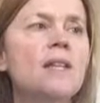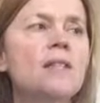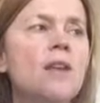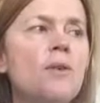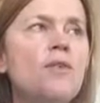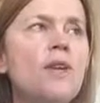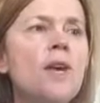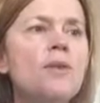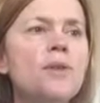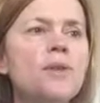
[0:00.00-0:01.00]
So if we
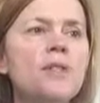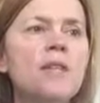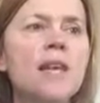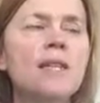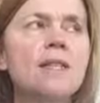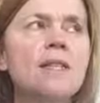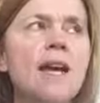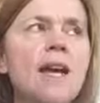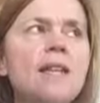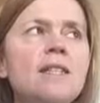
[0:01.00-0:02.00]
go through to the next
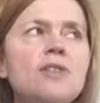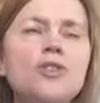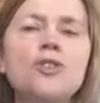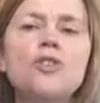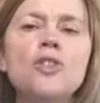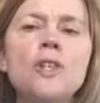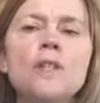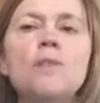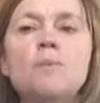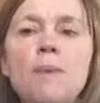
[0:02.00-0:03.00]
slide, judging
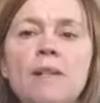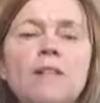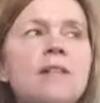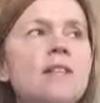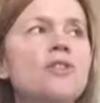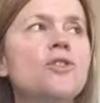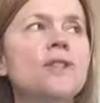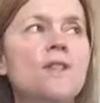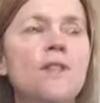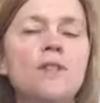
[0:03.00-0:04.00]
substantial
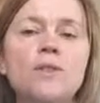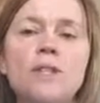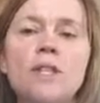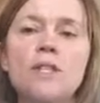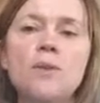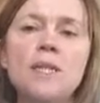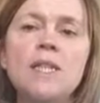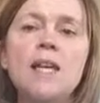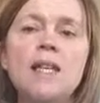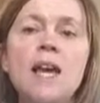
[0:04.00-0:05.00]
difficulty. So we
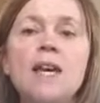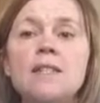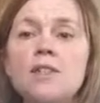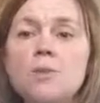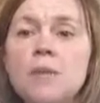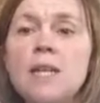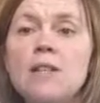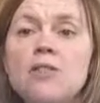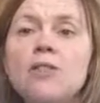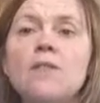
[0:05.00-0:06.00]
said that had
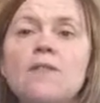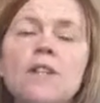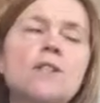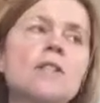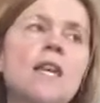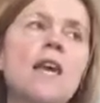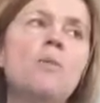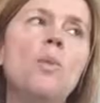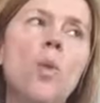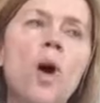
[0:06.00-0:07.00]
substantial difficulty
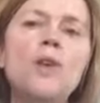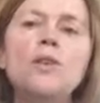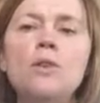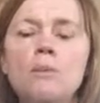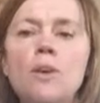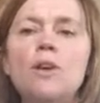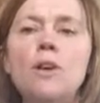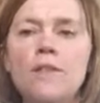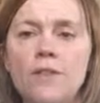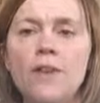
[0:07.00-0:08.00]
in one or more
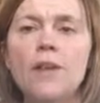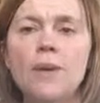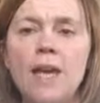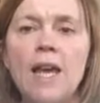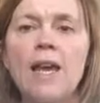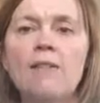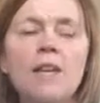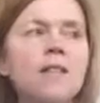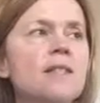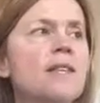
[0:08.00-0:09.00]
of the following
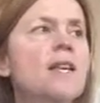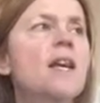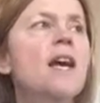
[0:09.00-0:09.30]
areas.